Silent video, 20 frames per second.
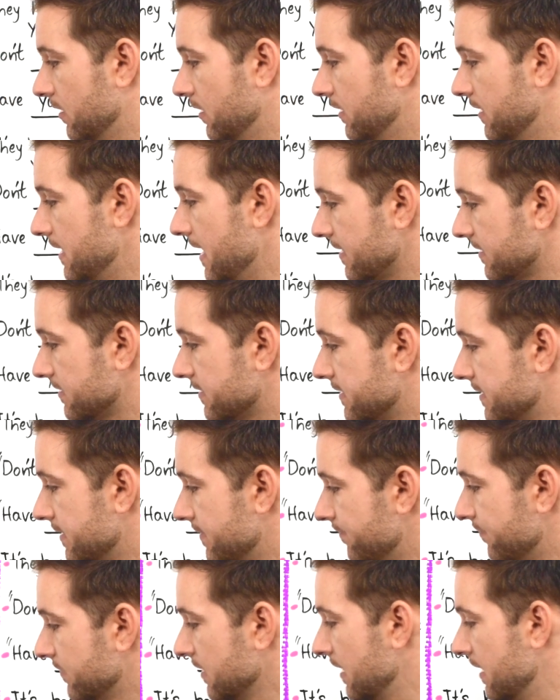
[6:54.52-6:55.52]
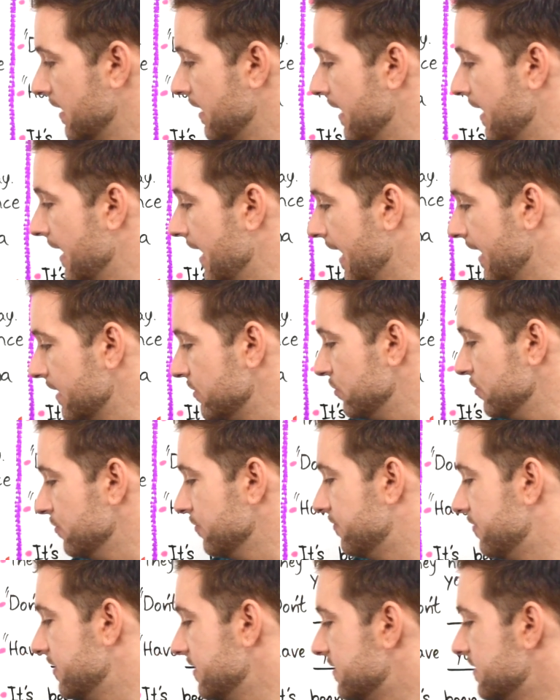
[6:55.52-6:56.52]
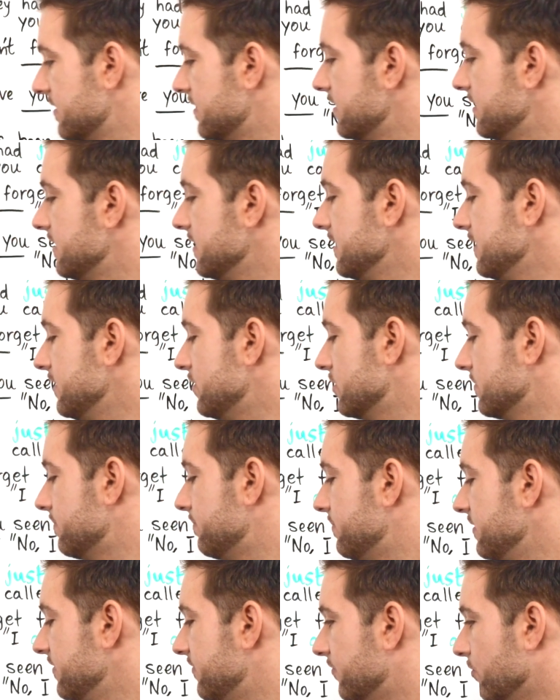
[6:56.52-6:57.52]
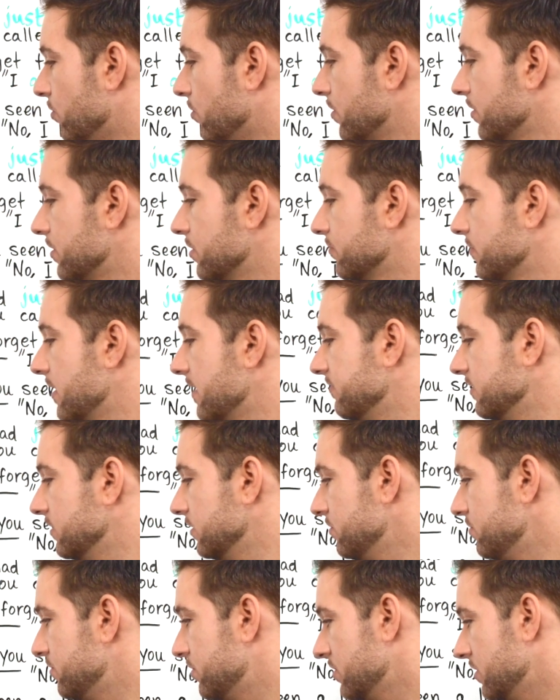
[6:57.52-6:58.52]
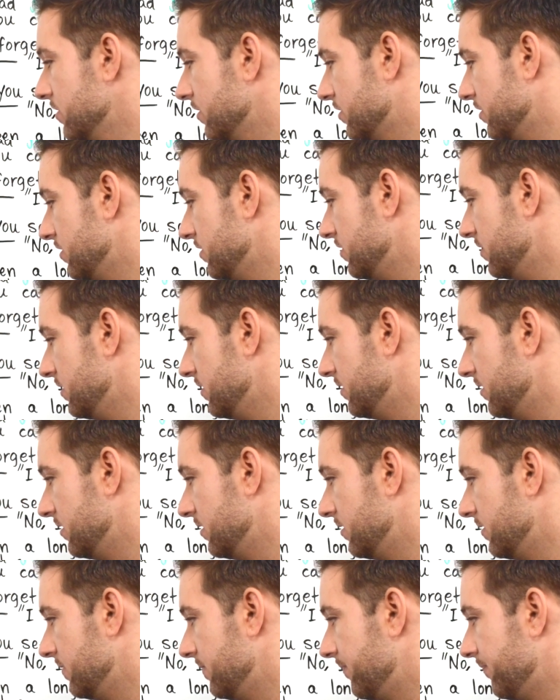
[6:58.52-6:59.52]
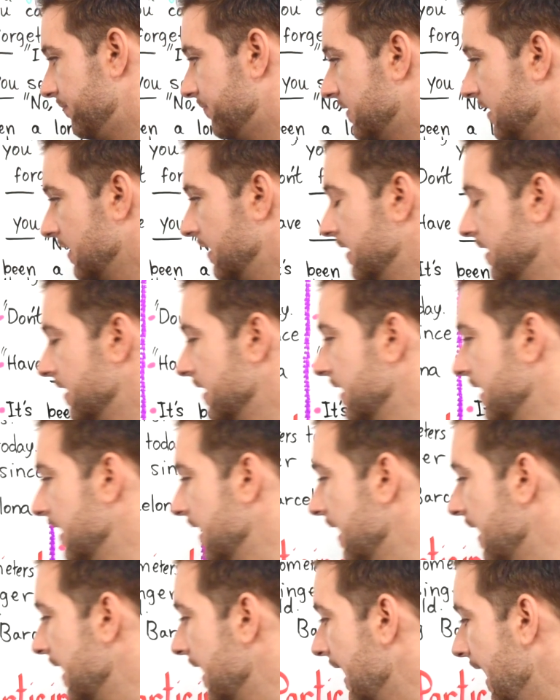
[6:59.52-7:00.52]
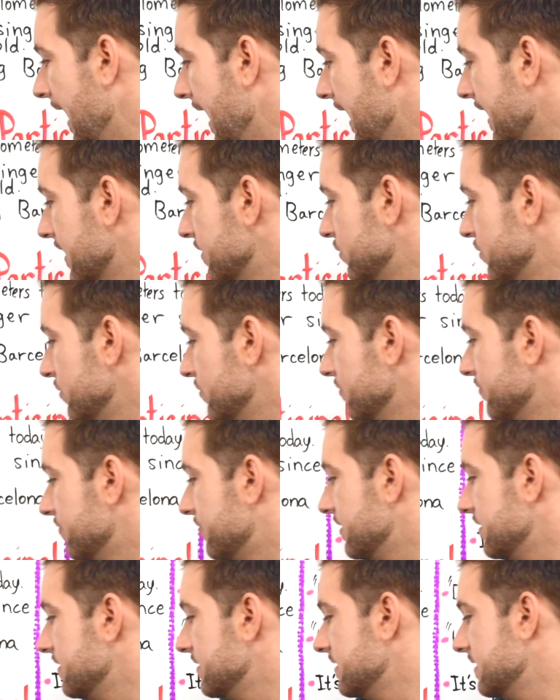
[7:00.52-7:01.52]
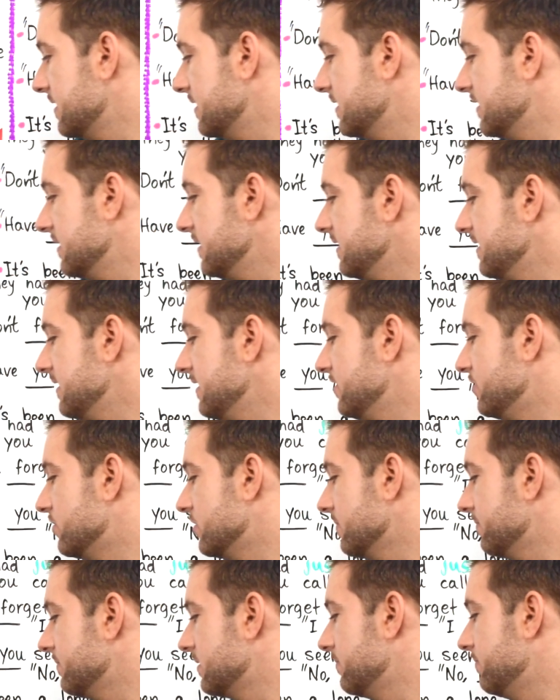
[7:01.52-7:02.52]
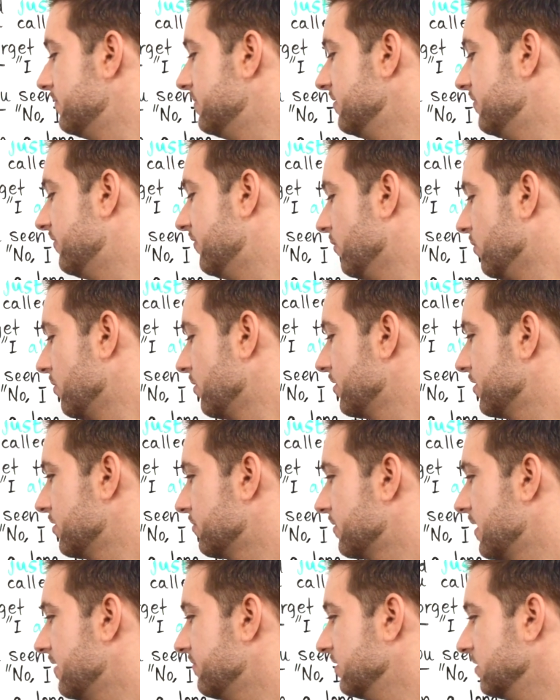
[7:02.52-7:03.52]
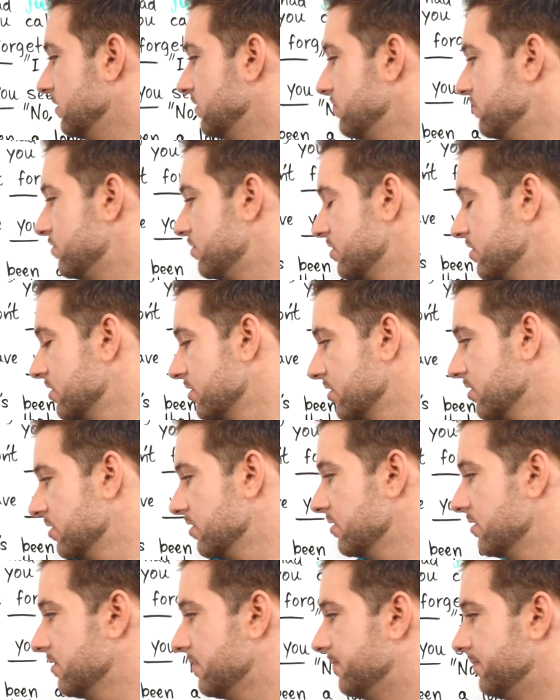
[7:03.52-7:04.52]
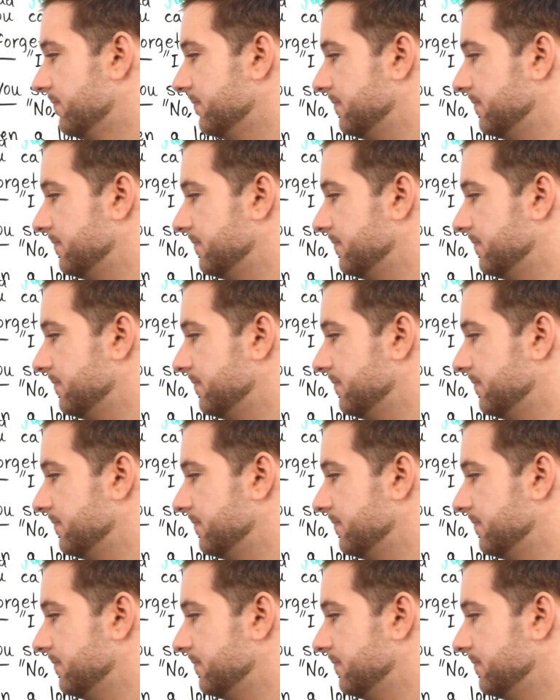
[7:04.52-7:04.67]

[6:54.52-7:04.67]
Next, had you visited Egypt before the revolution occurred? Had you visited Egypt before the revolution occurred?